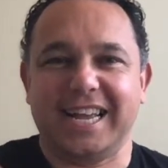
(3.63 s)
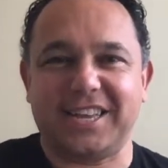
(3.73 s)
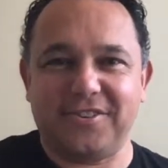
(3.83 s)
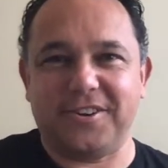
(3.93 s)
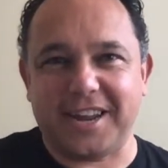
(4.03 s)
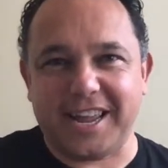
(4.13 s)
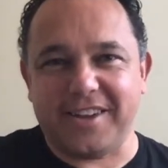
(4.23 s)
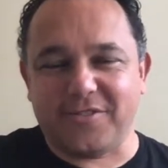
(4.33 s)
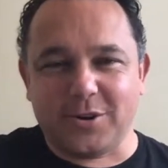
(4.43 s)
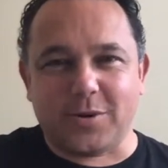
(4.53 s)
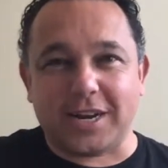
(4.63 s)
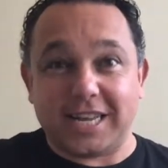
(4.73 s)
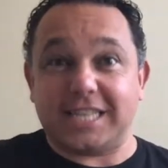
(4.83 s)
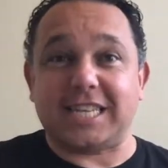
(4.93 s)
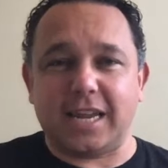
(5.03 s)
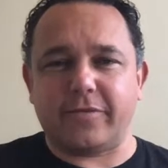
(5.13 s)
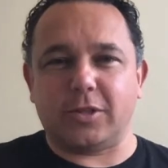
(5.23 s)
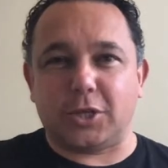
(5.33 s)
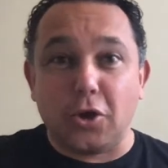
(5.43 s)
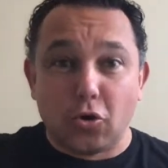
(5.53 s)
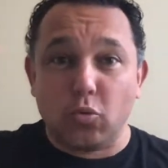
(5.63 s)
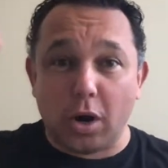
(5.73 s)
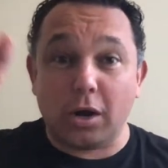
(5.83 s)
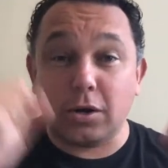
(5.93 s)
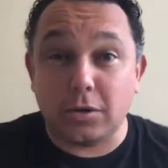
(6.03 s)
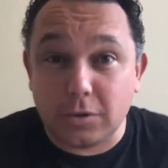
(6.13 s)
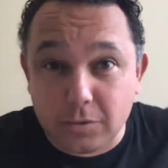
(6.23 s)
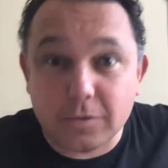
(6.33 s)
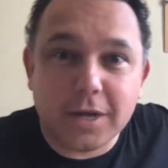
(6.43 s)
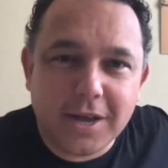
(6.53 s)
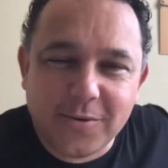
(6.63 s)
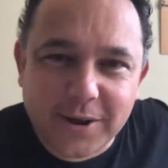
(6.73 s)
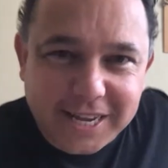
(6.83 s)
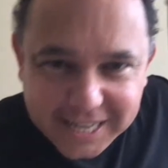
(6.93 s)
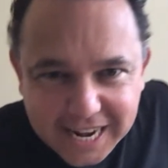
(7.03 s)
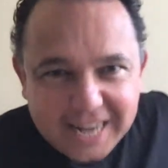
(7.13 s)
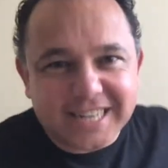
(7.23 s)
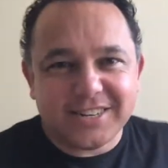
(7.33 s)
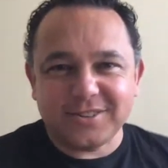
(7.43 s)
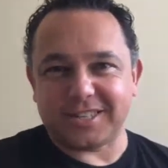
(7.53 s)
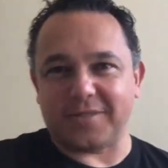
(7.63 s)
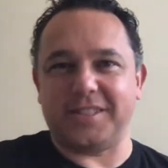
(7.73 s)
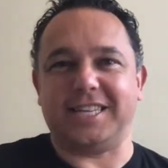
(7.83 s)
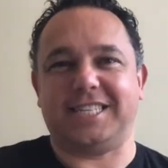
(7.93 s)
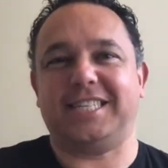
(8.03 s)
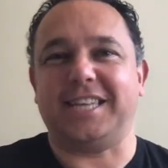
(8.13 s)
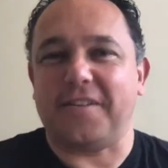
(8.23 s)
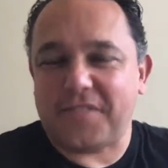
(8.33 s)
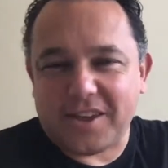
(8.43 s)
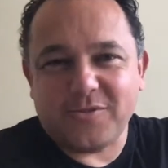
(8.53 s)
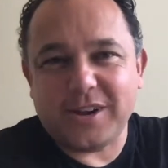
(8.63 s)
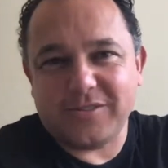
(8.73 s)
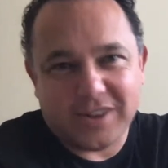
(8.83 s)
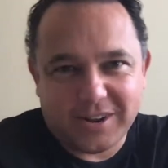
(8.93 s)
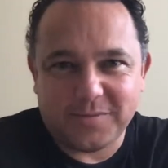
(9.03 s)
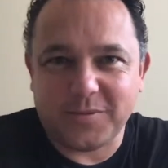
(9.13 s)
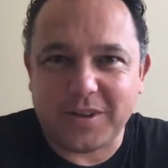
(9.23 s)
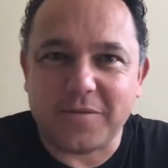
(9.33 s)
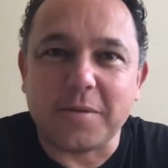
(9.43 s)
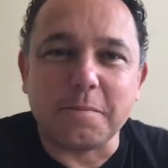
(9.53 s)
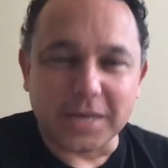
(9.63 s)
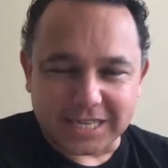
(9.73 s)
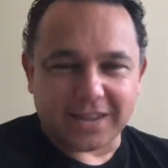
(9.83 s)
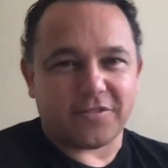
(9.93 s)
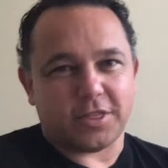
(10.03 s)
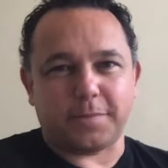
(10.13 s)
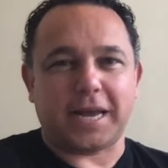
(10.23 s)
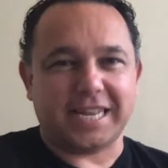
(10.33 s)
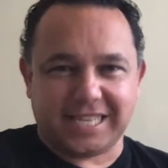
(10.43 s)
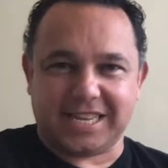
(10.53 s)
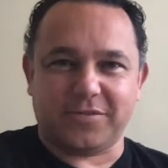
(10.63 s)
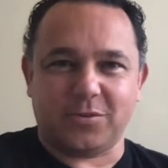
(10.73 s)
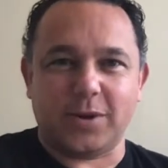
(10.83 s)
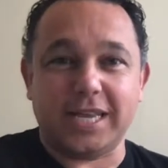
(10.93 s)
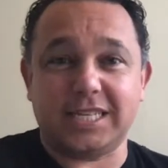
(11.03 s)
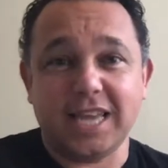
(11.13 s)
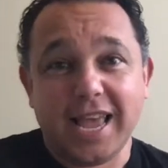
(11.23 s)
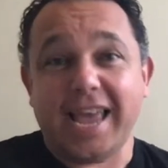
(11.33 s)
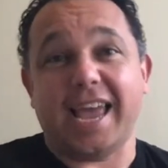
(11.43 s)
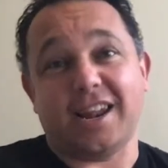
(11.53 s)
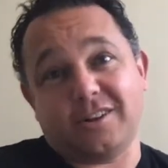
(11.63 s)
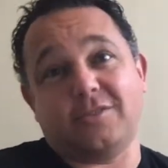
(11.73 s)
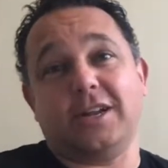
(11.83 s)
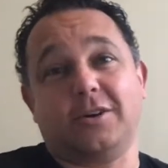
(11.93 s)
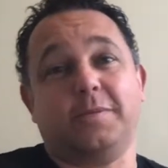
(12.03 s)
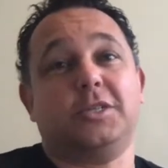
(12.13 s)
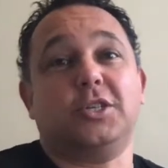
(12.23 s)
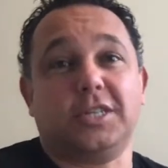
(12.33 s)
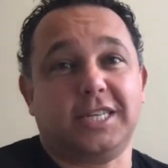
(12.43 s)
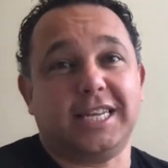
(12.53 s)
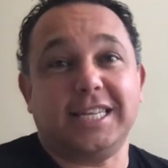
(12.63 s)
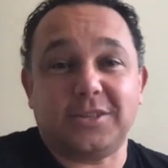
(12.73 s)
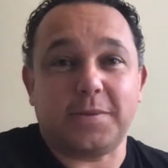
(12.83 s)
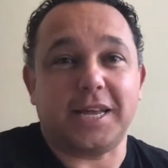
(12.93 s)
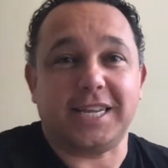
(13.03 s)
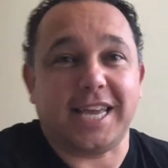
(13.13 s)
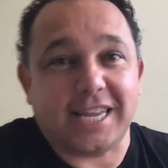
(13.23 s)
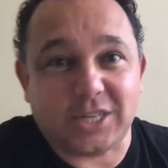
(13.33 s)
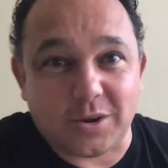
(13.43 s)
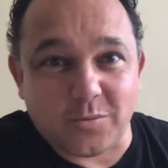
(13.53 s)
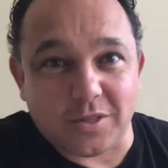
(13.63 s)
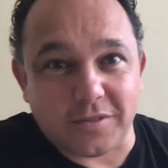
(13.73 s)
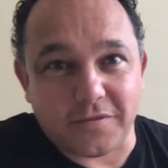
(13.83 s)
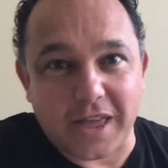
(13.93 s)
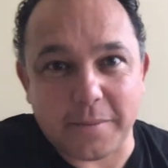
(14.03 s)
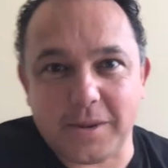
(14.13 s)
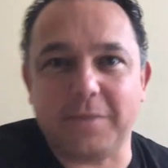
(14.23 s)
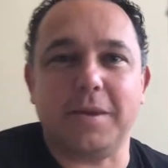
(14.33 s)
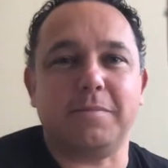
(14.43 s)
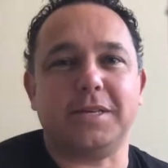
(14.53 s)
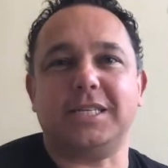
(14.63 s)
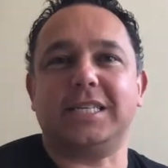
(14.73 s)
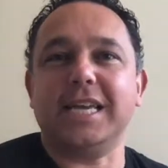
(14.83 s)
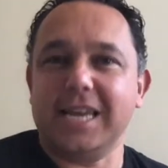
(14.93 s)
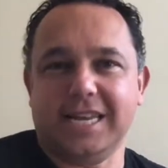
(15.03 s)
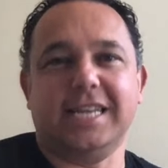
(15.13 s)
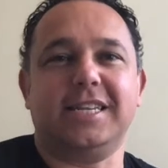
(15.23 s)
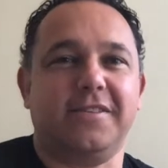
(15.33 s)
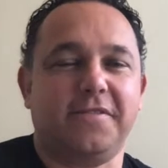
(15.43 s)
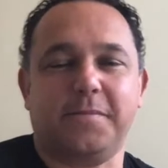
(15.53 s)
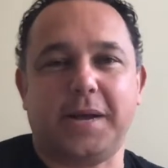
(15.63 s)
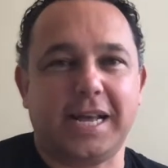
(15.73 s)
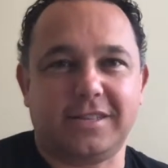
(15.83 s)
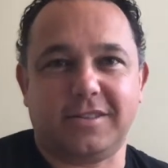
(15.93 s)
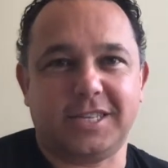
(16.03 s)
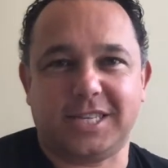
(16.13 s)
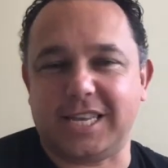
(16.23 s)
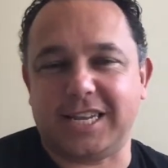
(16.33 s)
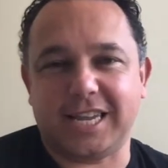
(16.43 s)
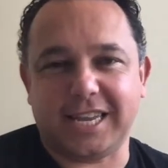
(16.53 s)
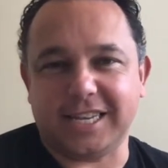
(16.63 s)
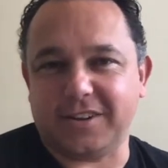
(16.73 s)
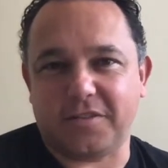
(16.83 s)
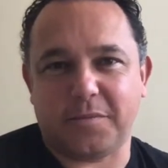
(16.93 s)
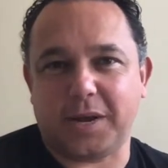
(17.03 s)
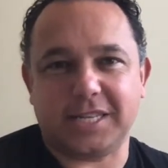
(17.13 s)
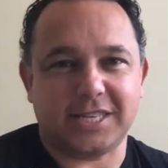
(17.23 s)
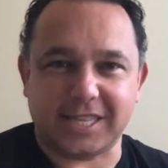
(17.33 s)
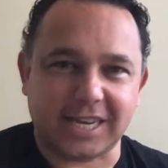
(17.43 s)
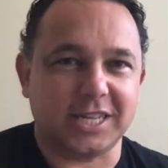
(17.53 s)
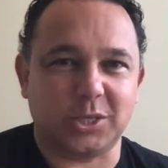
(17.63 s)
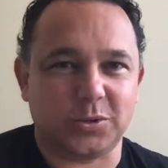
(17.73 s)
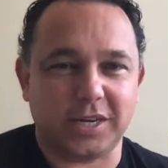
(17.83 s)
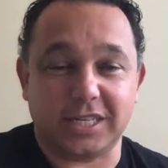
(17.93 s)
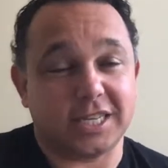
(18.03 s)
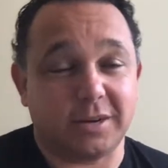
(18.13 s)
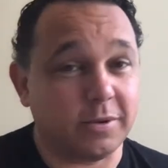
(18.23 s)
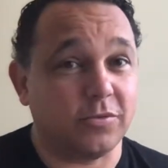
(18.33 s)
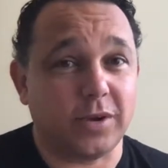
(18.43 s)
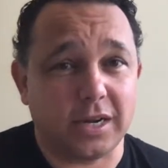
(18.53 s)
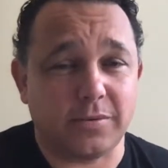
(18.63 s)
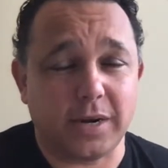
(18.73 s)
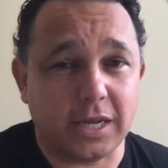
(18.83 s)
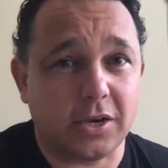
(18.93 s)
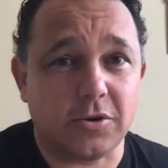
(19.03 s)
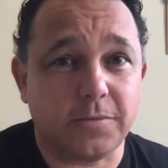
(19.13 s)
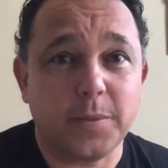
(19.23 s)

Kia ora, everyone. It's level 2. Woohoo! We can get out and do some of that stuff that we have been missing for the past 7 weeks, and a great opportunity to be able to catch up with family members in different parts of the city and different parts of the country. It's going to be really, really cool.